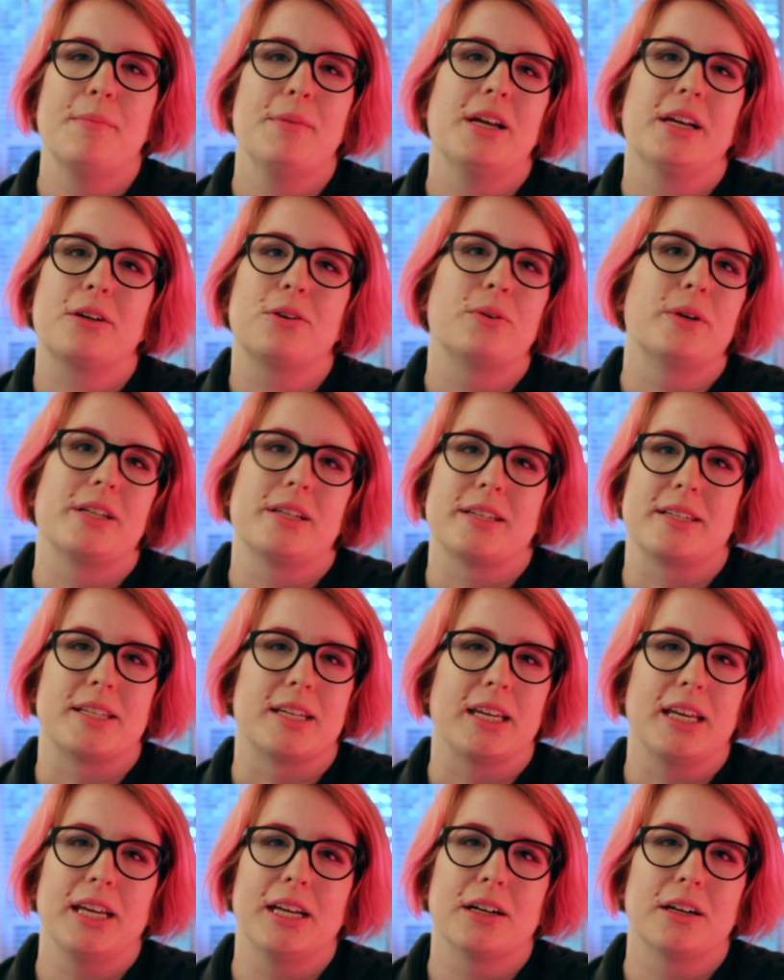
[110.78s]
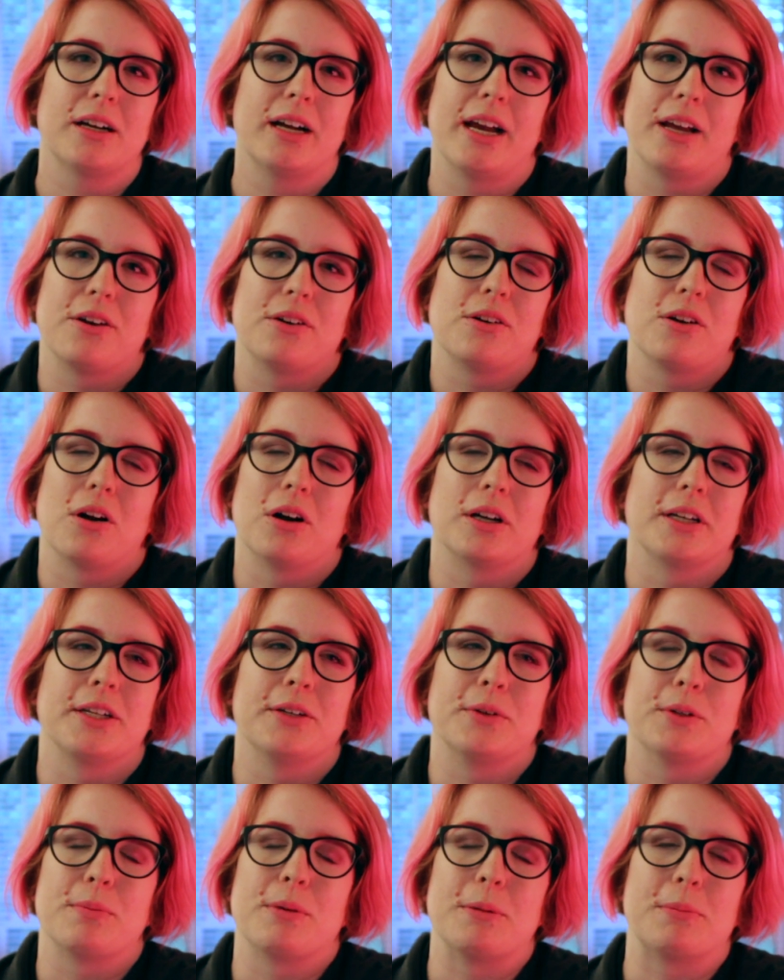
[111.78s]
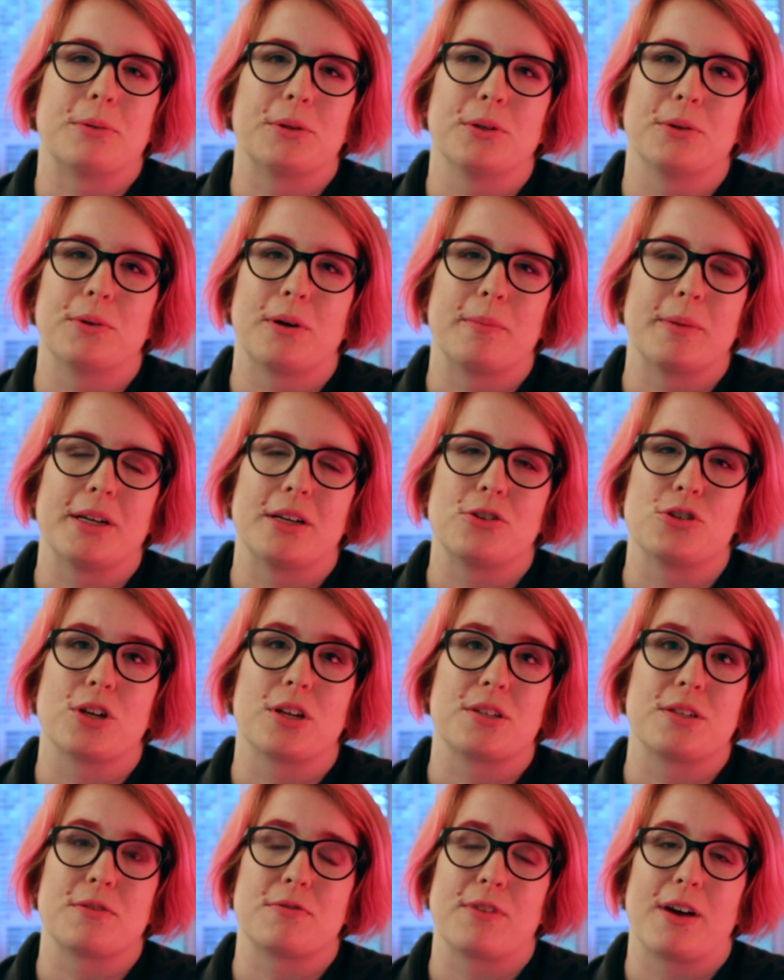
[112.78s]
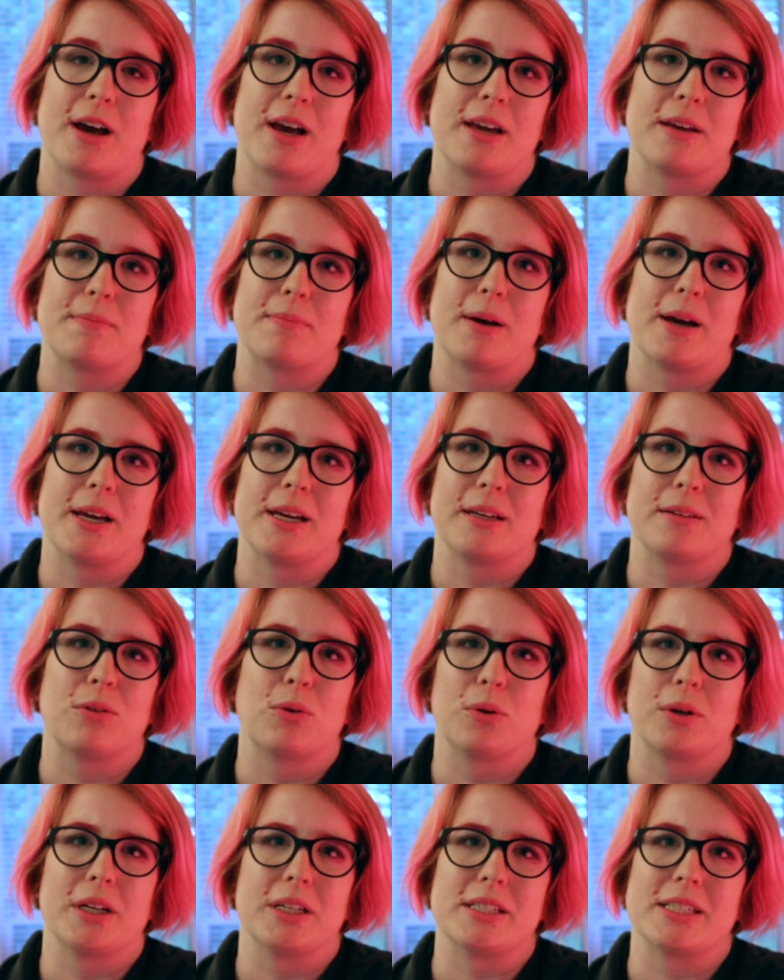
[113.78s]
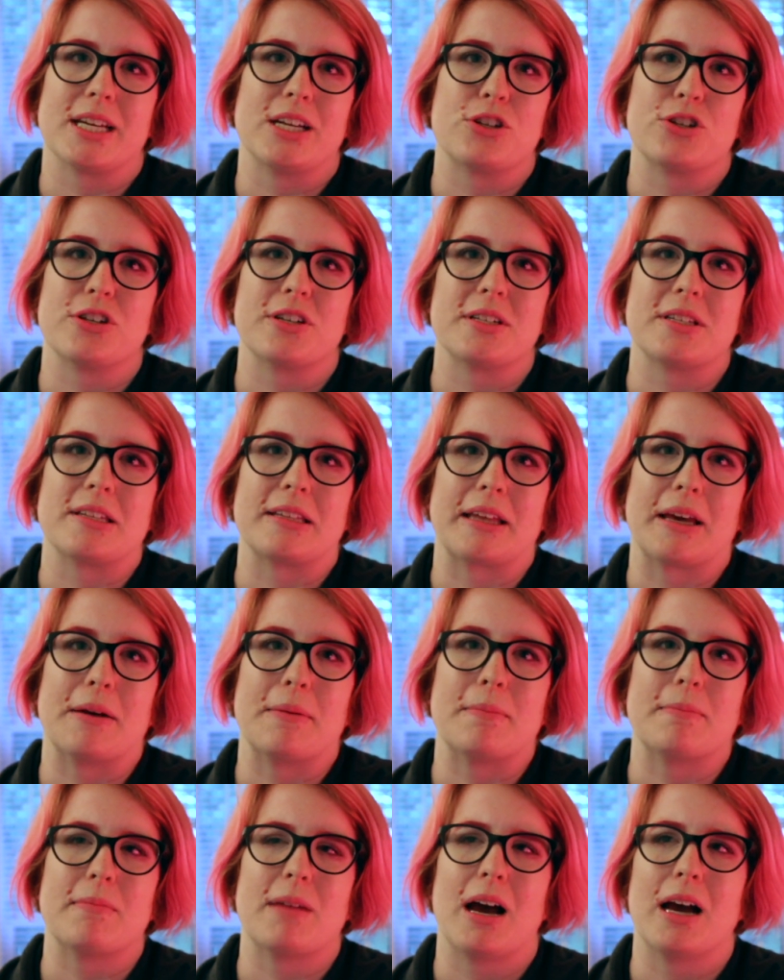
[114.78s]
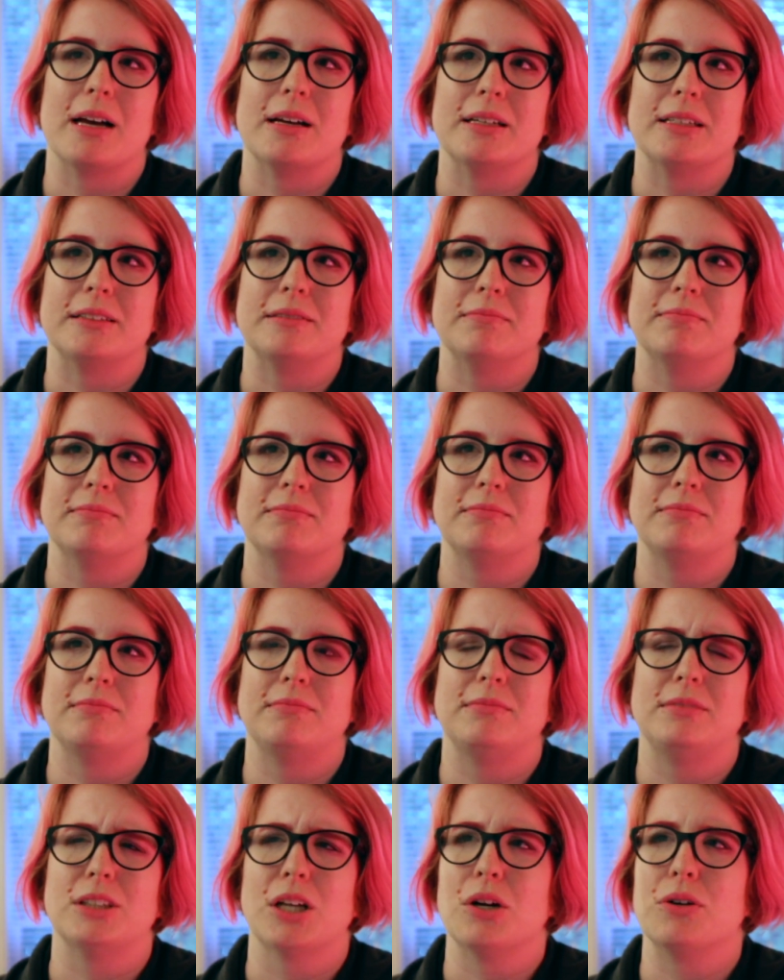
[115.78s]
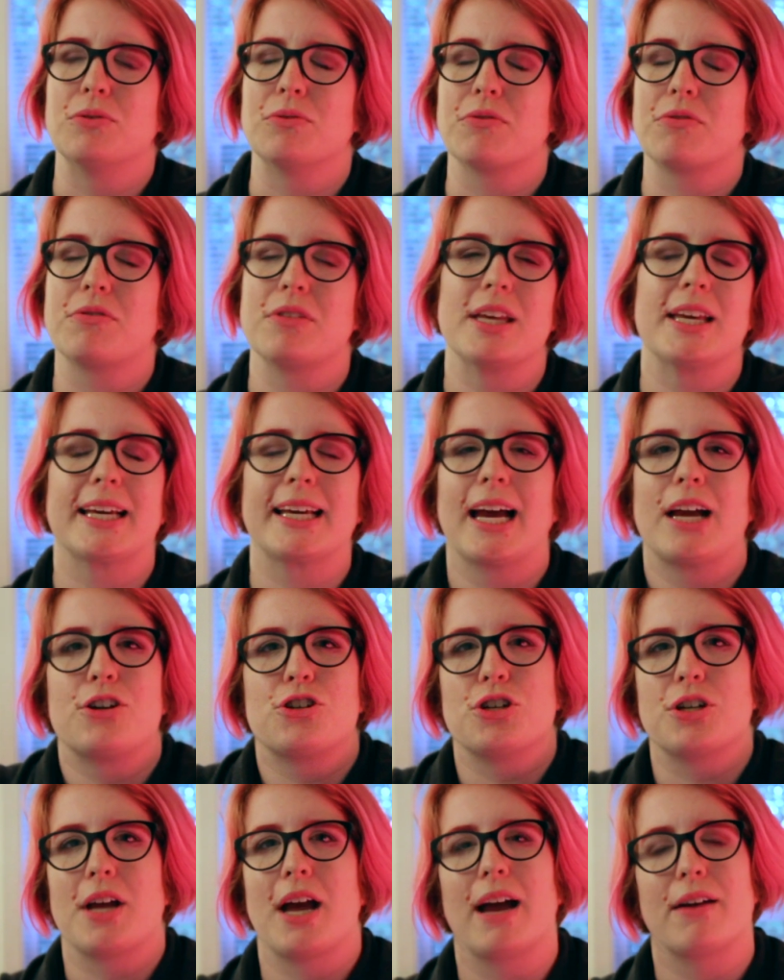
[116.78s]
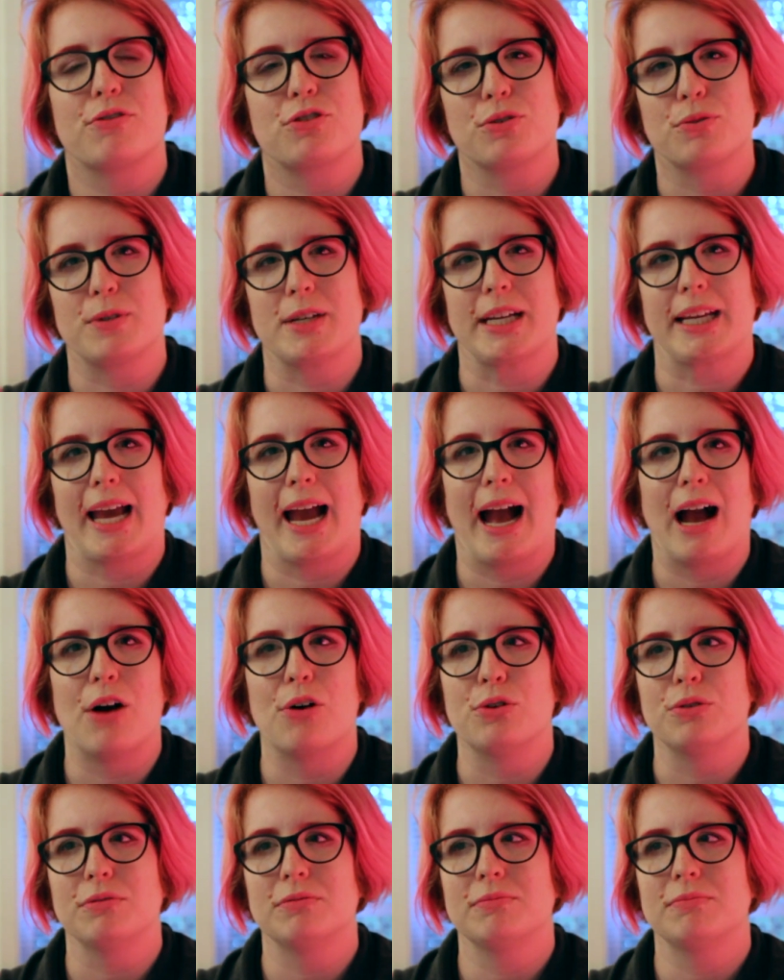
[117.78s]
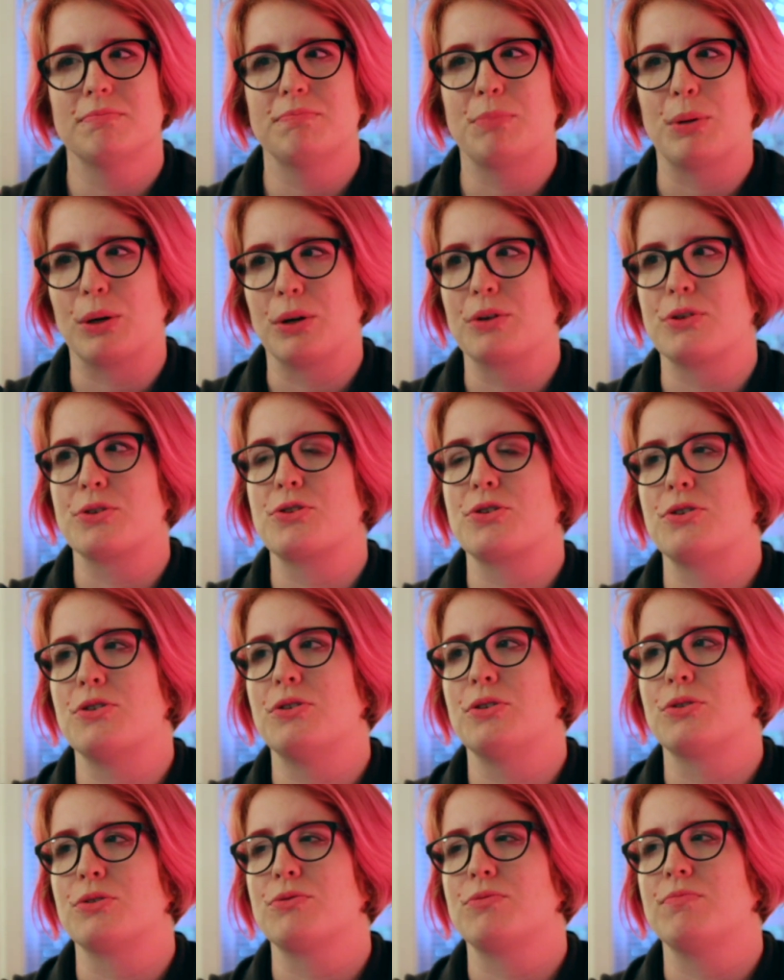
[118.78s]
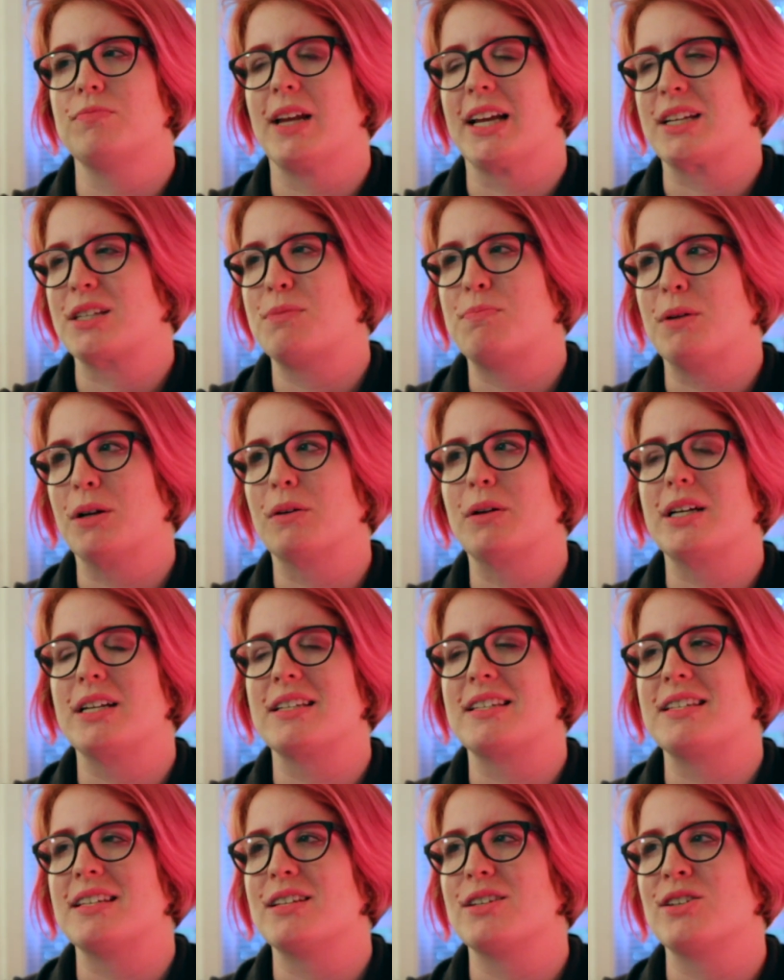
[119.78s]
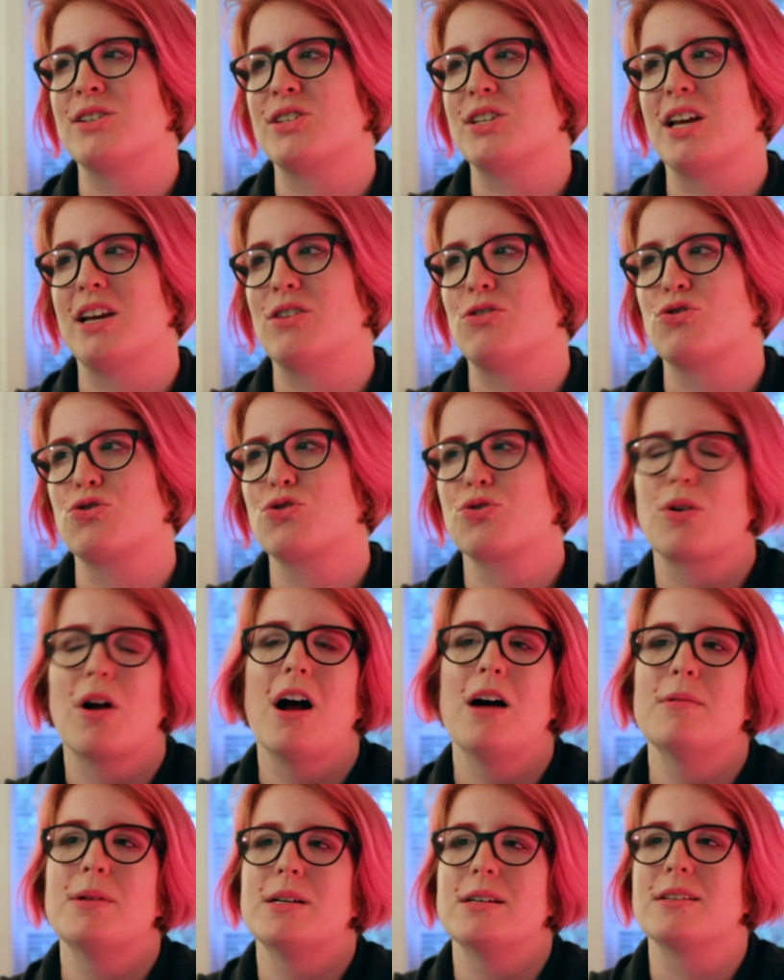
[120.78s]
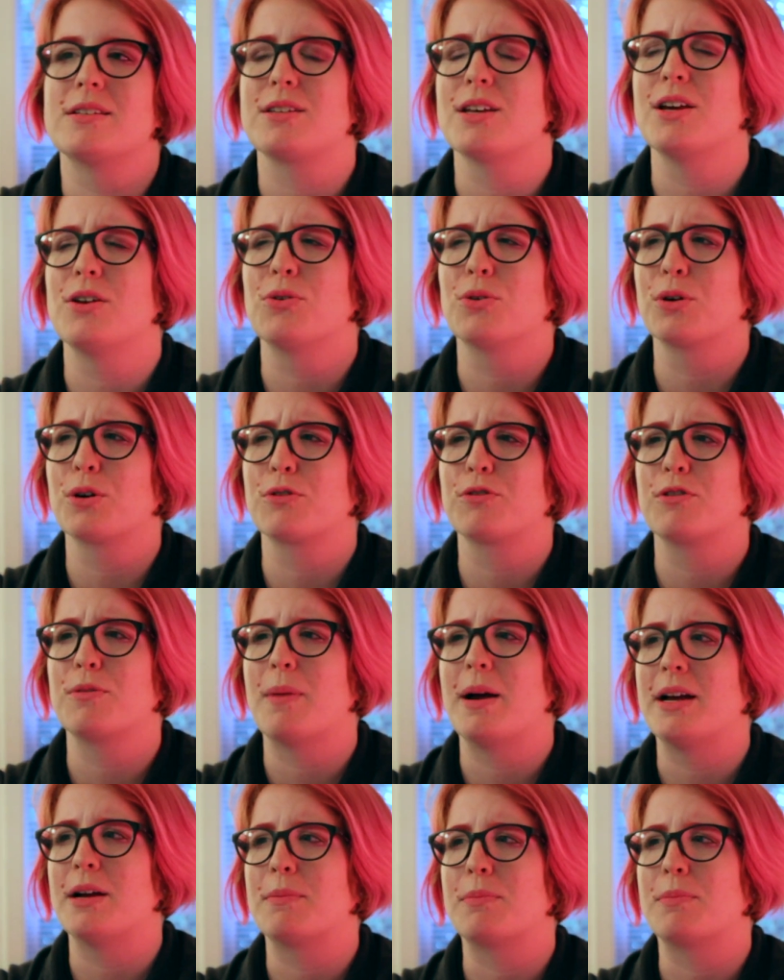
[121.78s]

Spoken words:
I'm not going to sit here and argue with people who want me to justify my orientation to them. I don't think I should have to recount personal experiences and traumas in order for my